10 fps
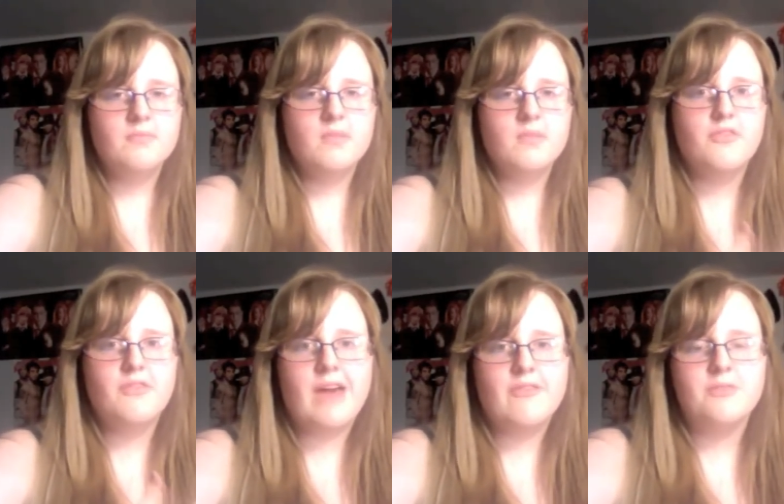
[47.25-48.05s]

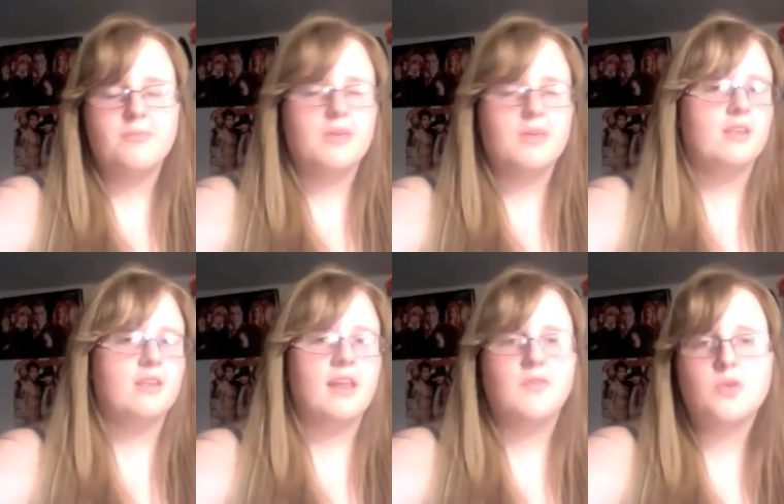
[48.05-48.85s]
fat from like the
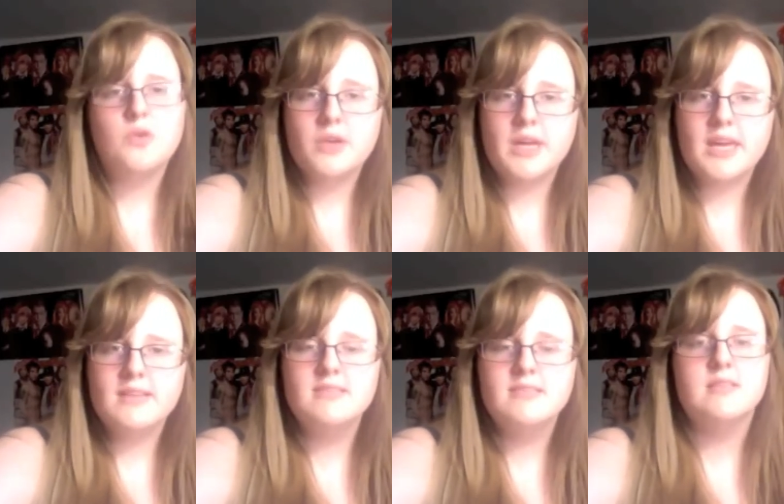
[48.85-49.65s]
lining of your
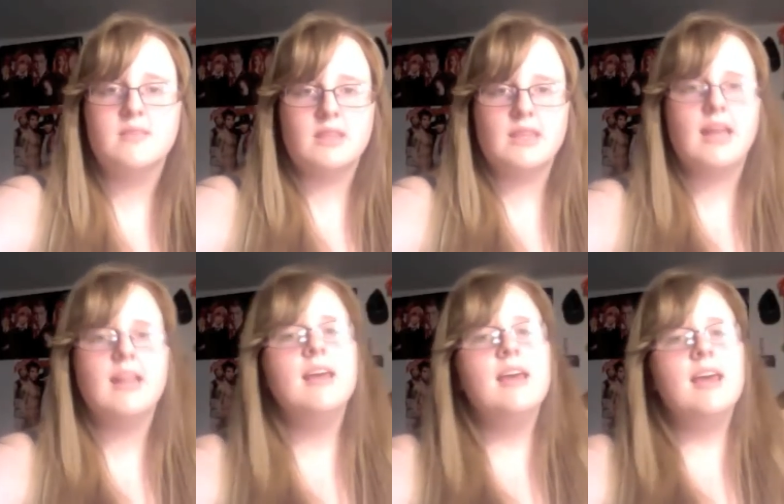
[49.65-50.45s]
organs and stuff like that,
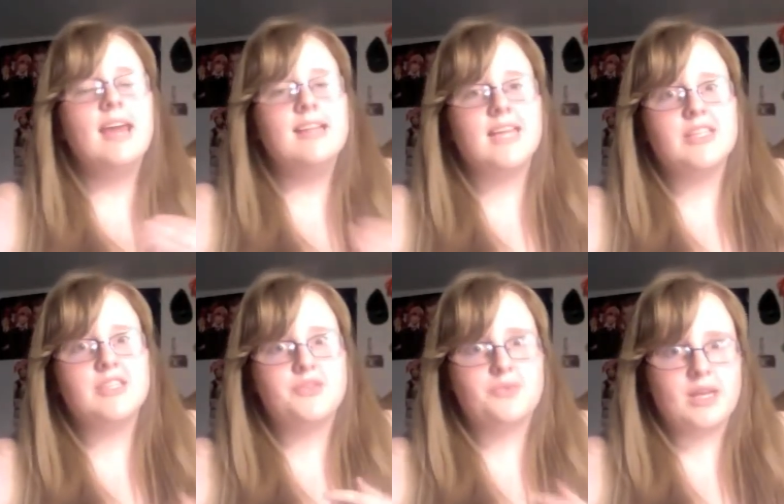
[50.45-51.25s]
it takes
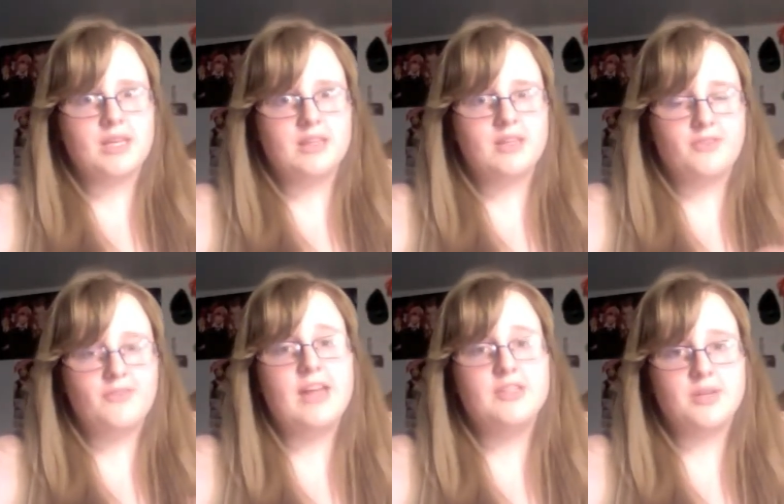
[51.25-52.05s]
your
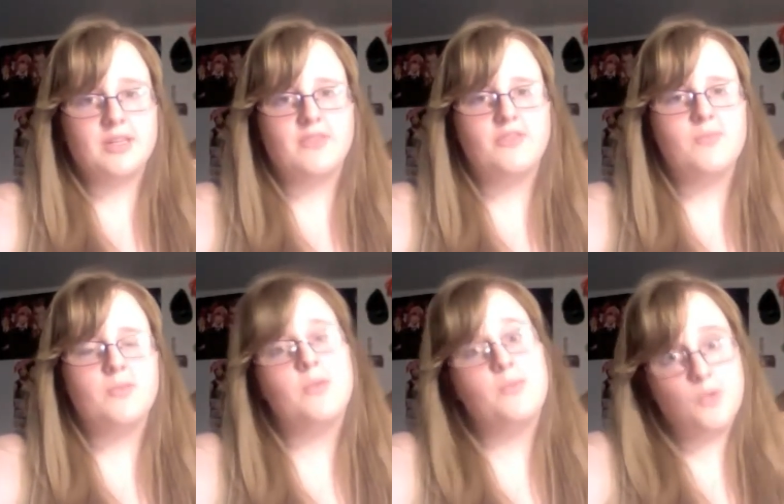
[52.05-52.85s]
fat directly from
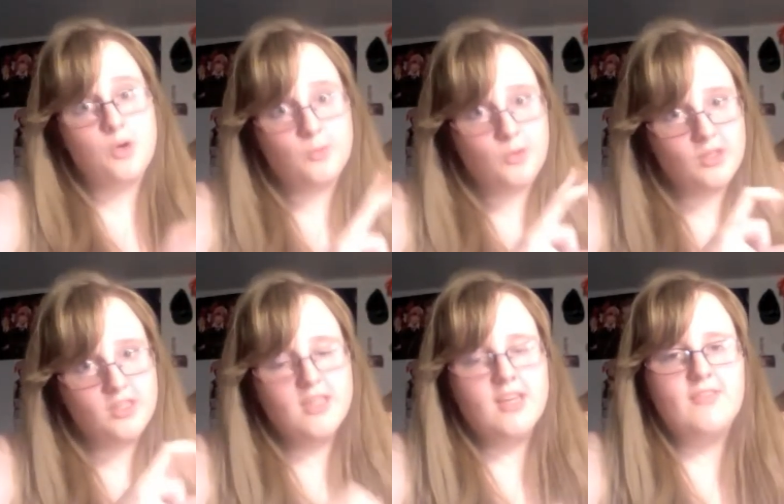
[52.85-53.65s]
your abnormal
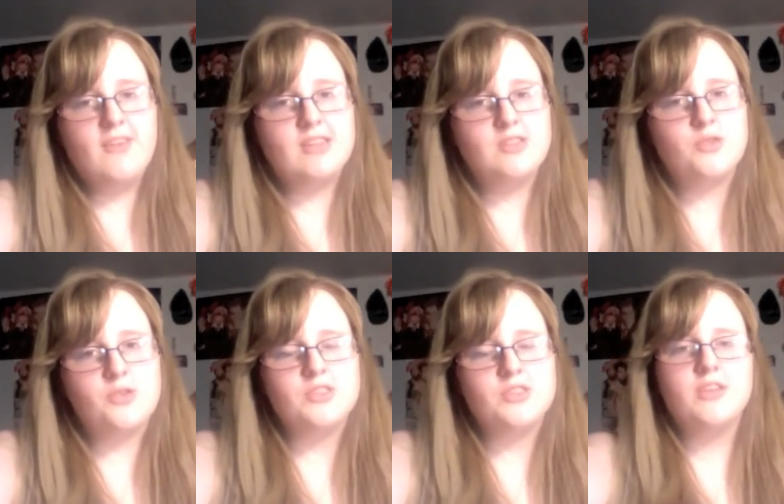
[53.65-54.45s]
fat
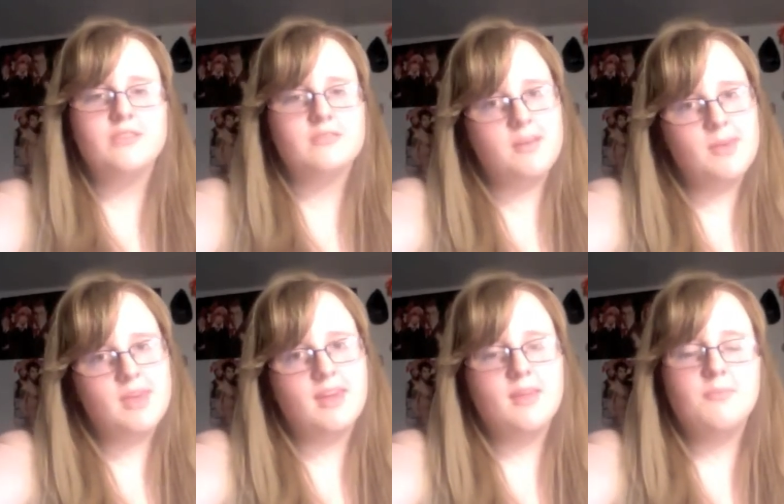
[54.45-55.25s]
storage, like your
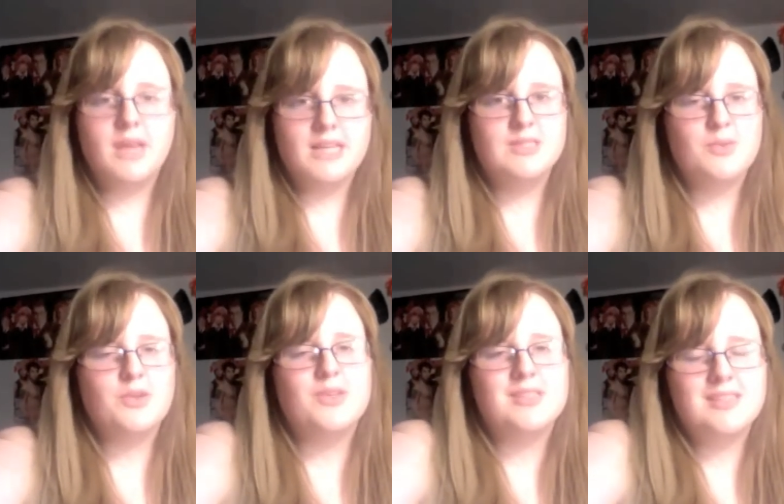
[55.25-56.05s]
stomach and places where
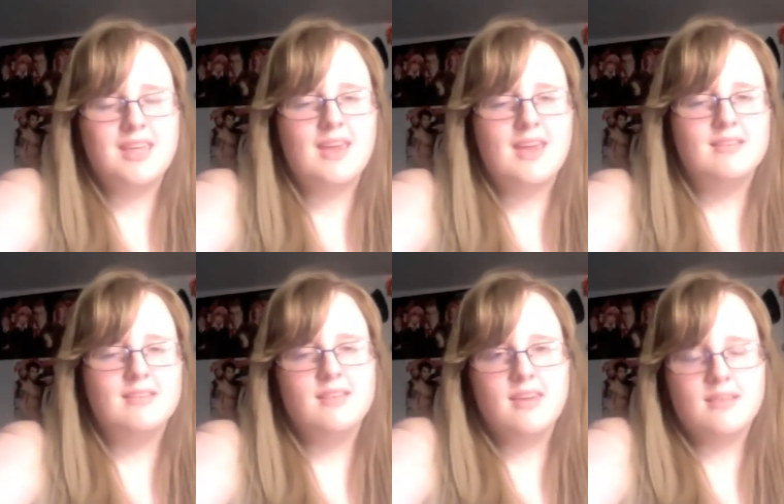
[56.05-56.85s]
you can see it and it's
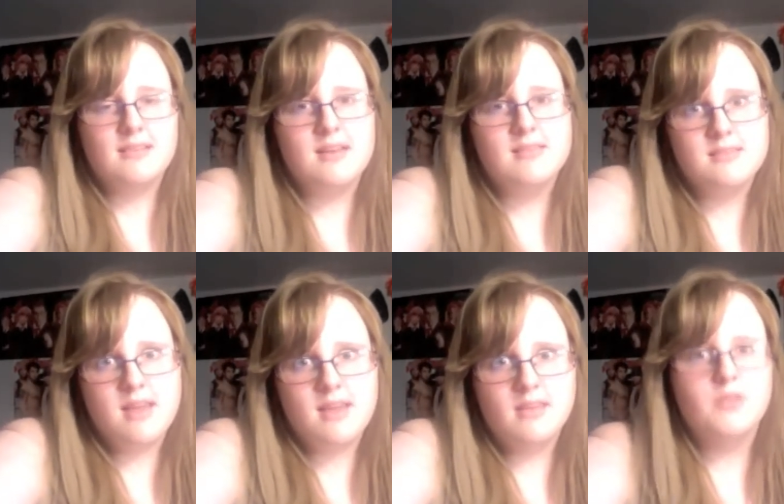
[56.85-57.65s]
like
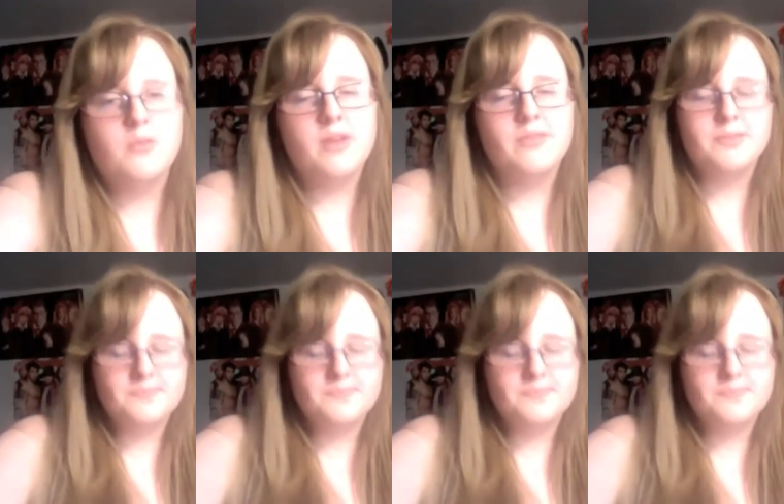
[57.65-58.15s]
unsightly or whatever.